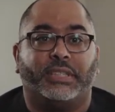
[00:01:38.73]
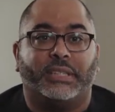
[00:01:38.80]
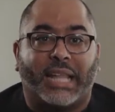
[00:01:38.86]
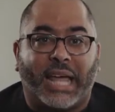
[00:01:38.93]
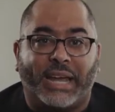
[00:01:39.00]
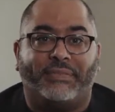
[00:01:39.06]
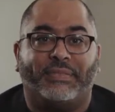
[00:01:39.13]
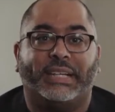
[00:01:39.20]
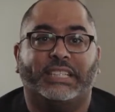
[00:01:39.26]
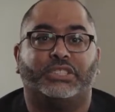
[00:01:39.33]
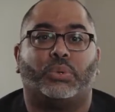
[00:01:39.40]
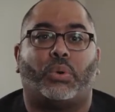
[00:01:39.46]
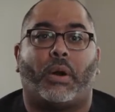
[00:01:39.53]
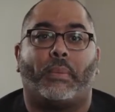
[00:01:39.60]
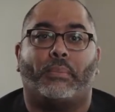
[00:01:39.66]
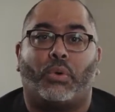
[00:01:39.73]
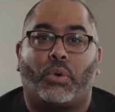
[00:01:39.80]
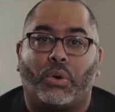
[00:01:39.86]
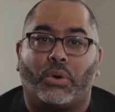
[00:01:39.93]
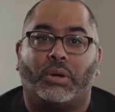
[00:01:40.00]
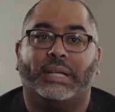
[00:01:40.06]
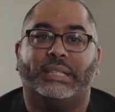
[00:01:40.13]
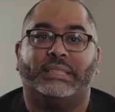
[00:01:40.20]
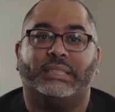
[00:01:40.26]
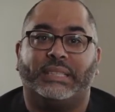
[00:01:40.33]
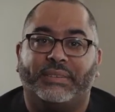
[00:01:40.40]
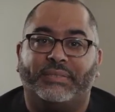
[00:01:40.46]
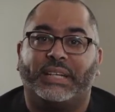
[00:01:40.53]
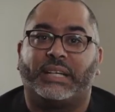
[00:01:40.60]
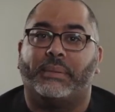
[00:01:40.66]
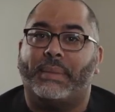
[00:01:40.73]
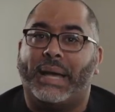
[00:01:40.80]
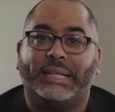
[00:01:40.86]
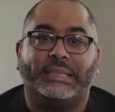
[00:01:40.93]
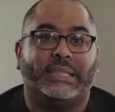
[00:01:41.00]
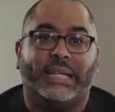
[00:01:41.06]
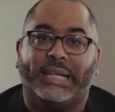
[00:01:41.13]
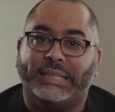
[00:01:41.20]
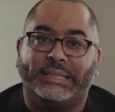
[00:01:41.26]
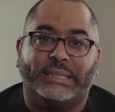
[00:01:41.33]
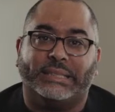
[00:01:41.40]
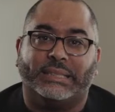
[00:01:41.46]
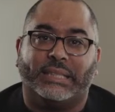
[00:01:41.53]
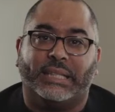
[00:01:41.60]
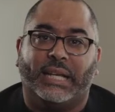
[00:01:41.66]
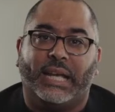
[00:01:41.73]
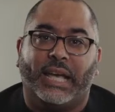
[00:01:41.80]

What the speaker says: life into our moral and civic imaginations,